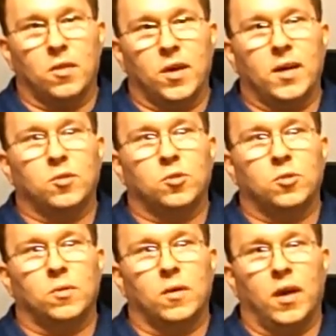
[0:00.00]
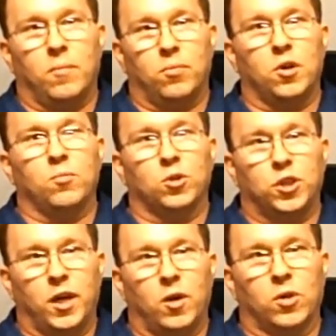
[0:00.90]
That's pretty much
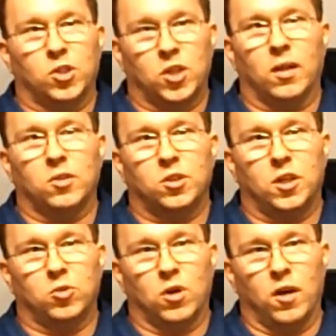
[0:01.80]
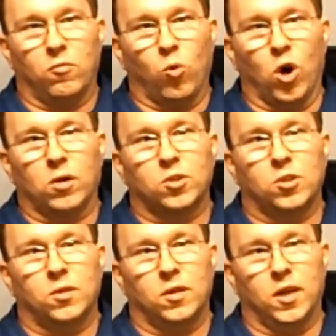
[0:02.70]
how a solid-state drive
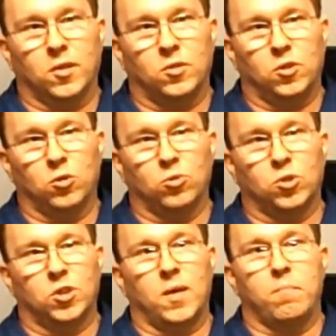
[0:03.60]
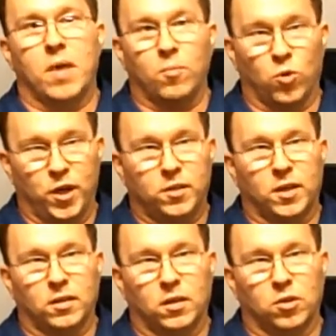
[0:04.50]
works. It uses a memory
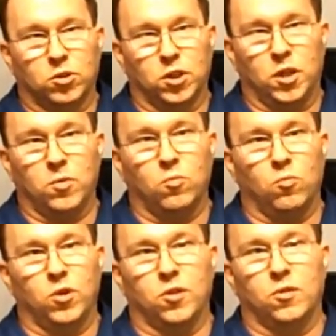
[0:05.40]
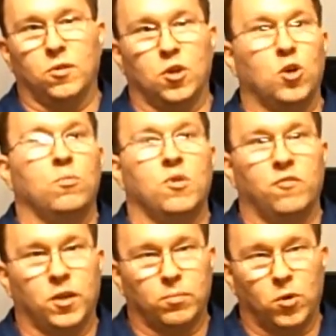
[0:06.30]
technology with no
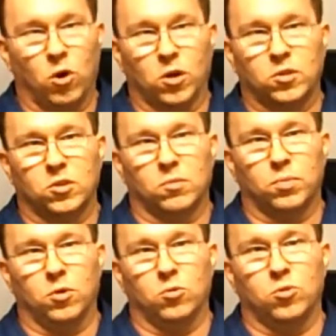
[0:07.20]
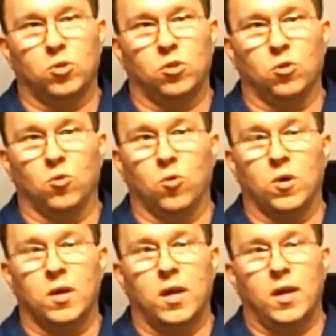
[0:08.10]
moving parts, as opposed
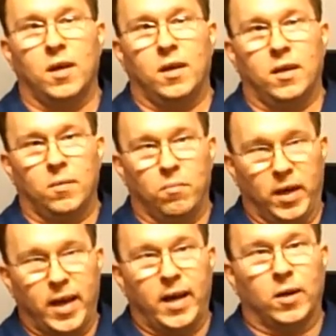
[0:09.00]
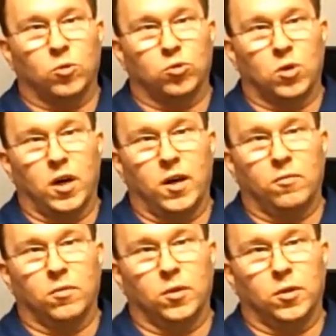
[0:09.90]
to mechanical
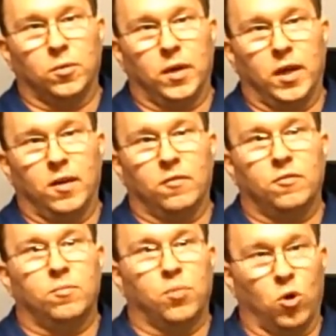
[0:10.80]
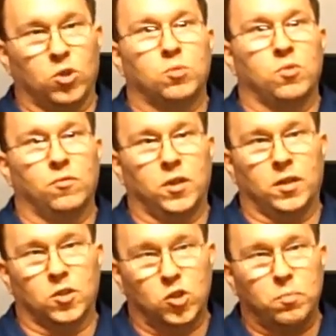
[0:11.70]
drive where you have parts moving and